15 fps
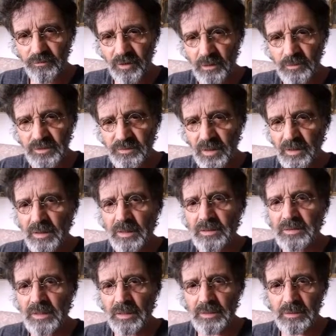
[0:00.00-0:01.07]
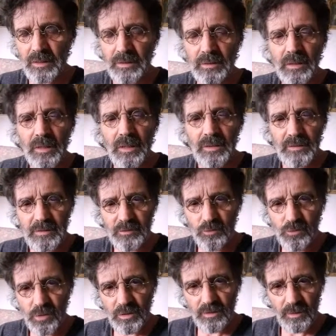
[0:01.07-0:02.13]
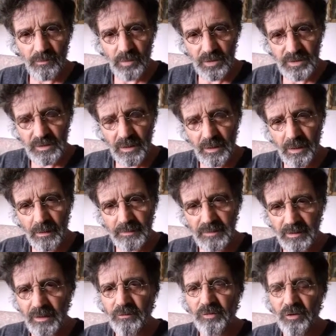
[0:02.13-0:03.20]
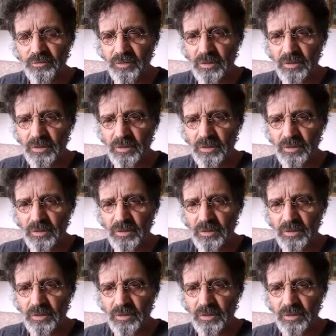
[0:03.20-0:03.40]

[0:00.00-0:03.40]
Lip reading: because he has to fall so deep, because he seeks Saturn,